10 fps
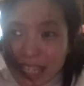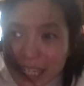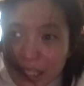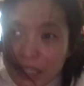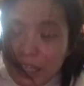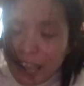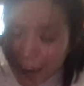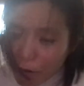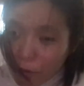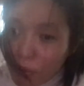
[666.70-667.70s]
and
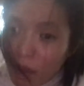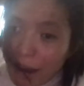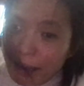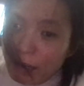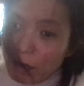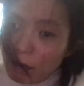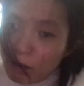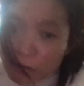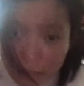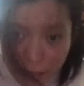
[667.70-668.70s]
Caroline are
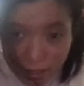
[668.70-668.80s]
going to